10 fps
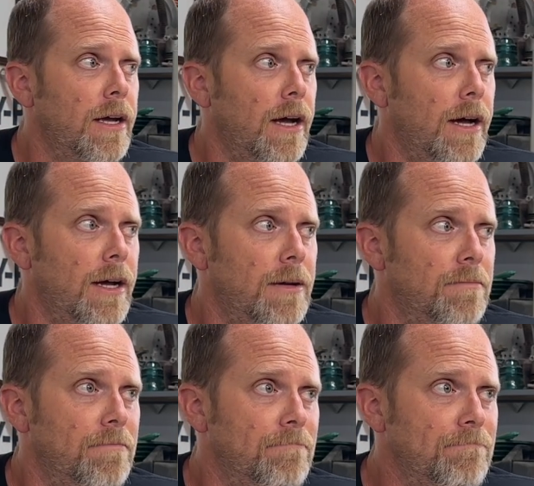
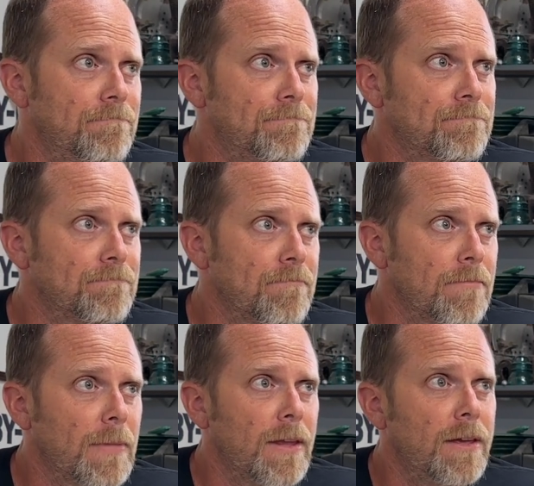
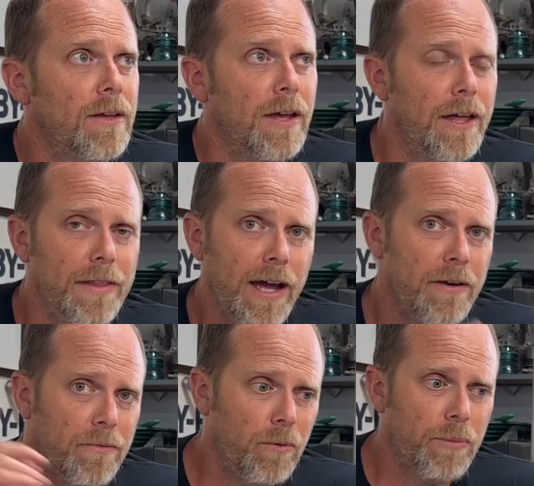And
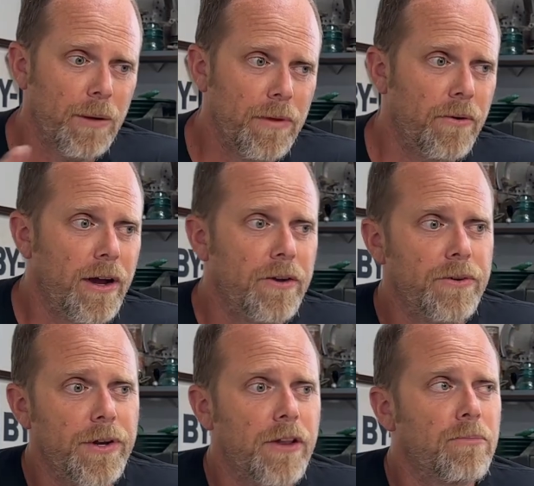that will bring me around
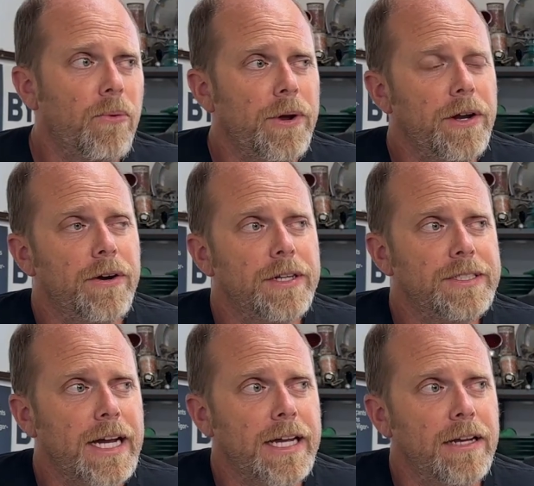to another point here in a
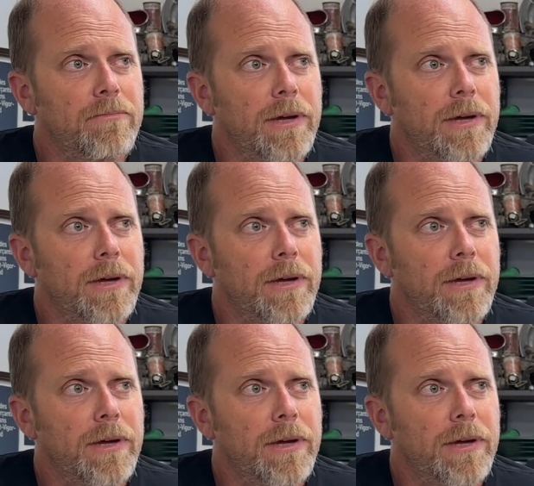second,